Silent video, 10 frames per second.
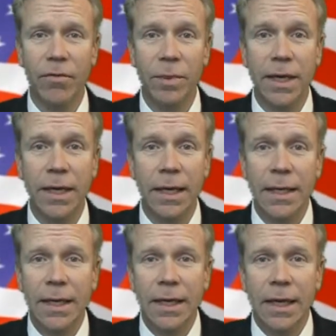of being
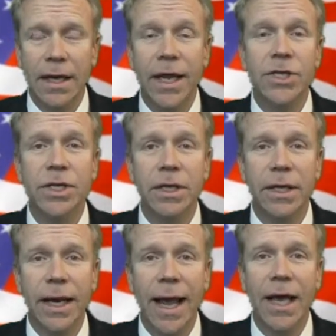a
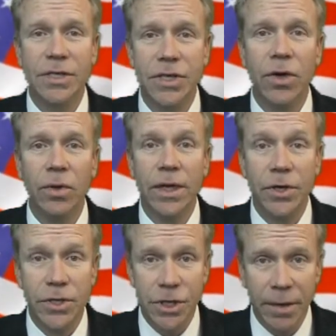nation that has no
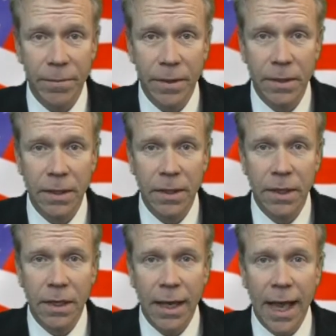leadership.
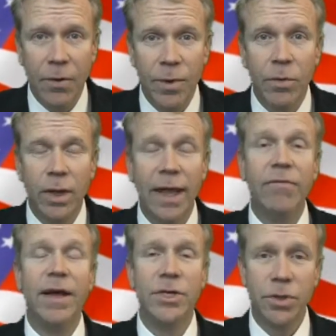And we will
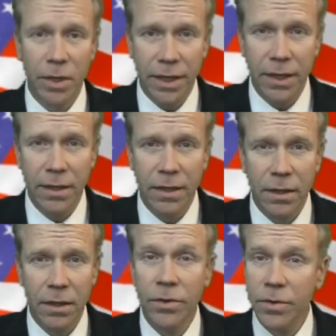eventually
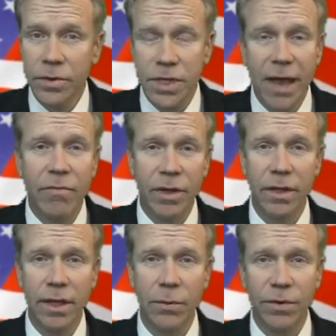lose
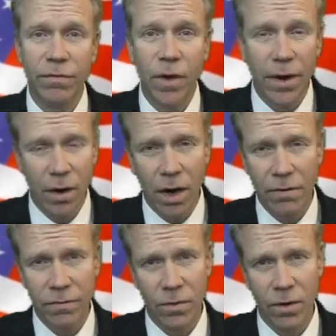everything that we fought
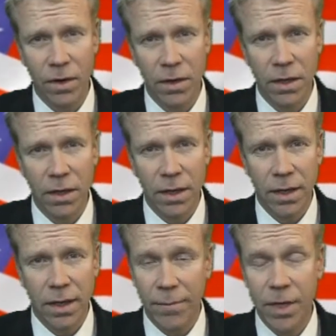hard for.
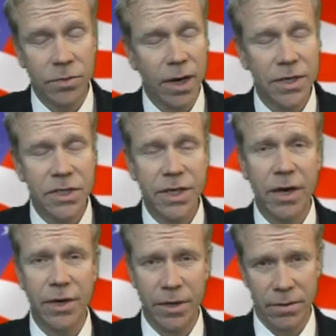And I'm not trying to
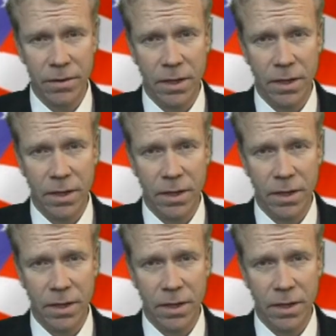scare you.